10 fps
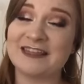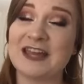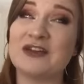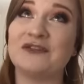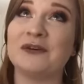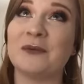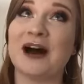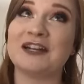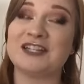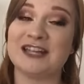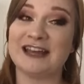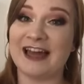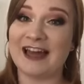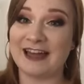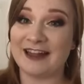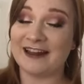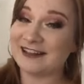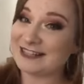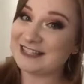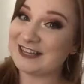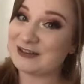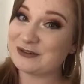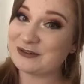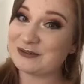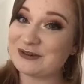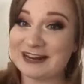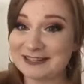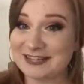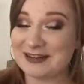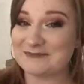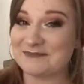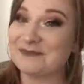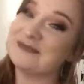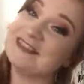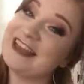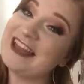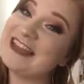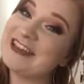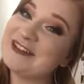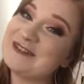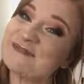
Thank you for watching, and I'll see you next time. Thank you.